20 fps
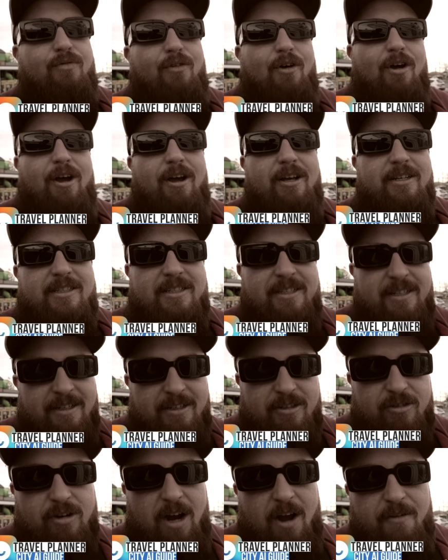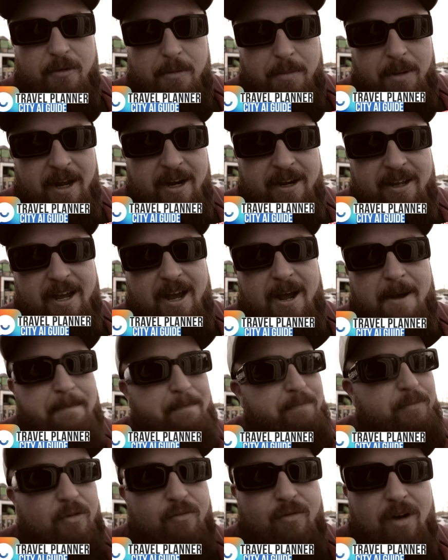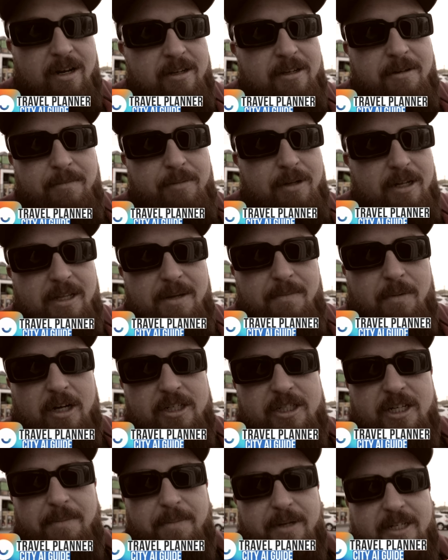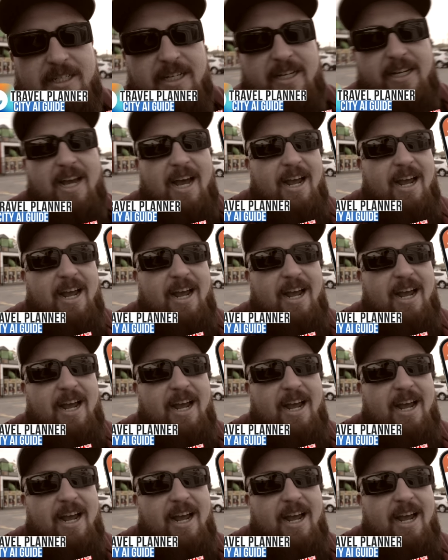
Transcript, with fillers: first travel planning app run completely by GPT